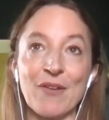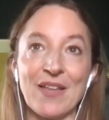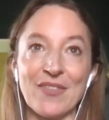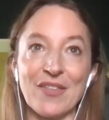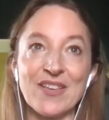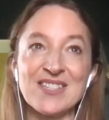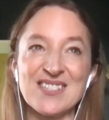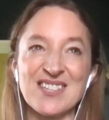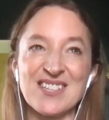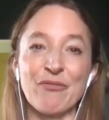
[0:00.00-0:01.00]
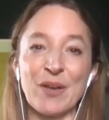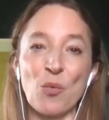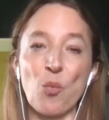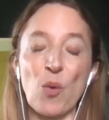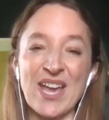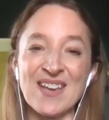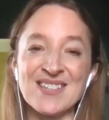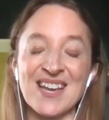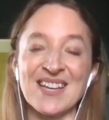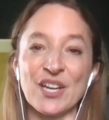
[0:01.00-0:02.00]
with the fact that this is going to feel
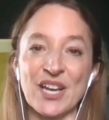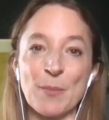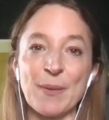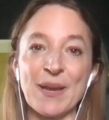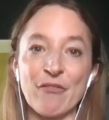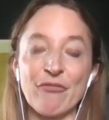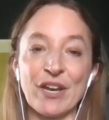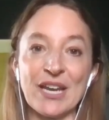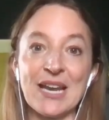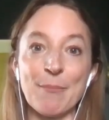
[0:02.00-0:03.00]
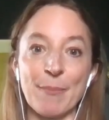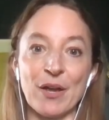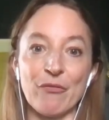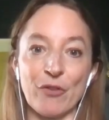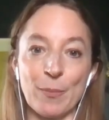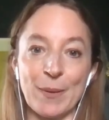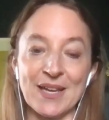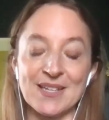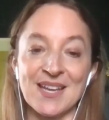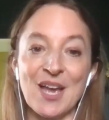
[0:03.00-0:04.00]
weird and you're going to be in a funny limbo
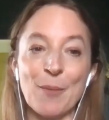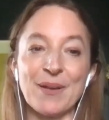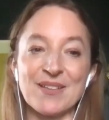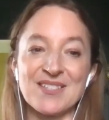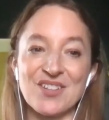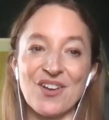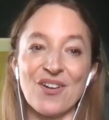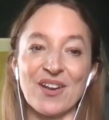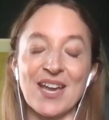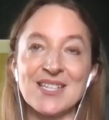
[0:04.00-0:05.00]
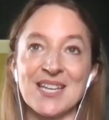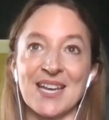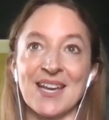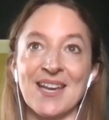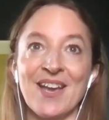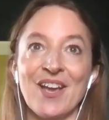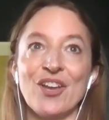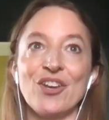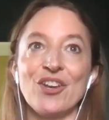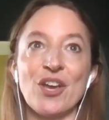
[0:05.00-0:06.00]
for a bit, but start
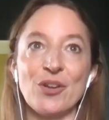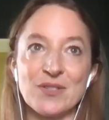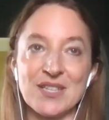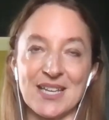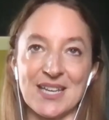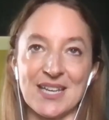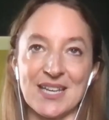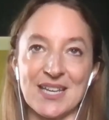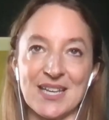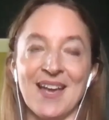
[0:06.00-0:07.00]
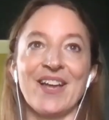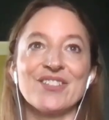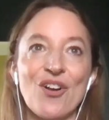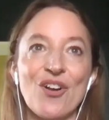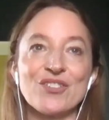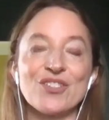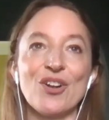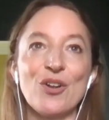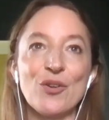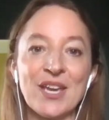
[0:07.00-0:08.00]
getting nosy.
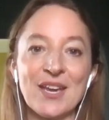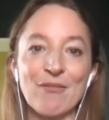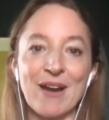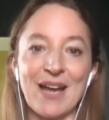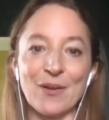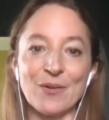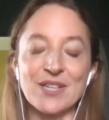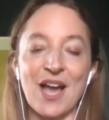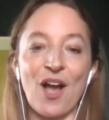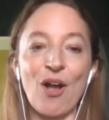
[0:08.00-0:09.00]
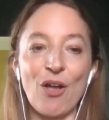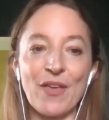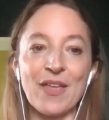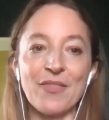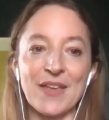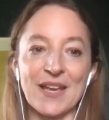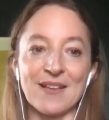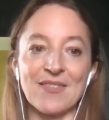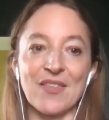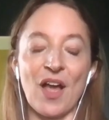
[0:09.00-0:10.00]
Start looking around. Are there
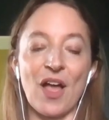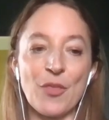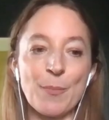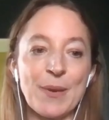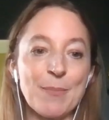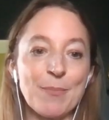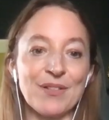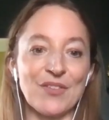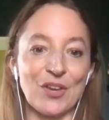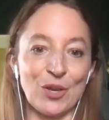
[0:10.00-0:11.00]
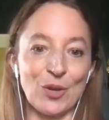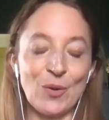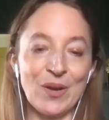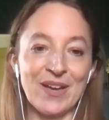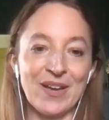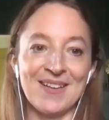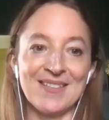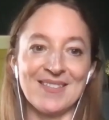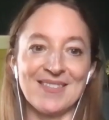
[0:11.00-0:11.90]
things that other people do